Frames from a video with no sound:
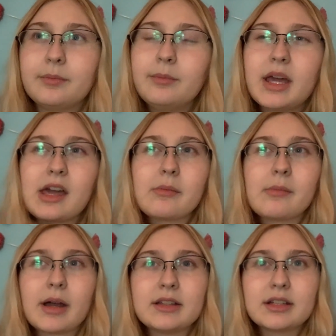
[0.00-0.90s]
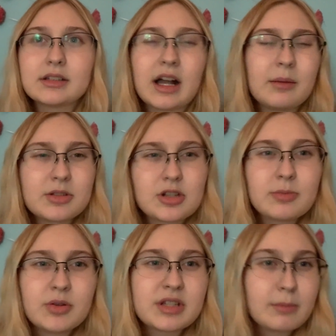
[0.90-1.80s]
making my TikTok, I'm gonna start
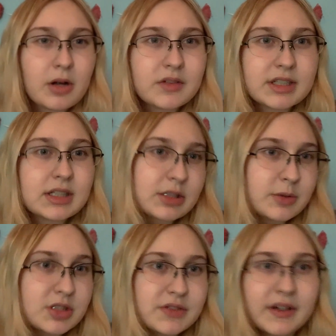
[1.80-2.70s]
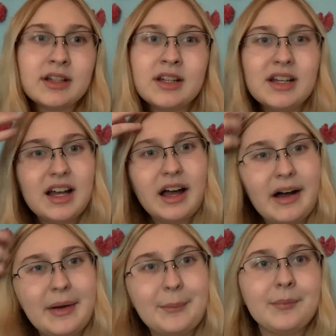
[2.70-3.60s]
posting Marvel TikToks, which is fun,
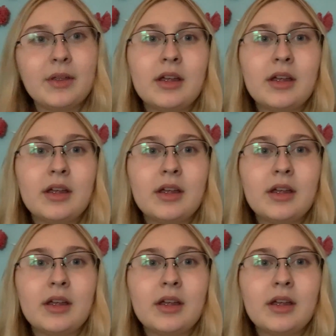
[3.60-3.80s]
um,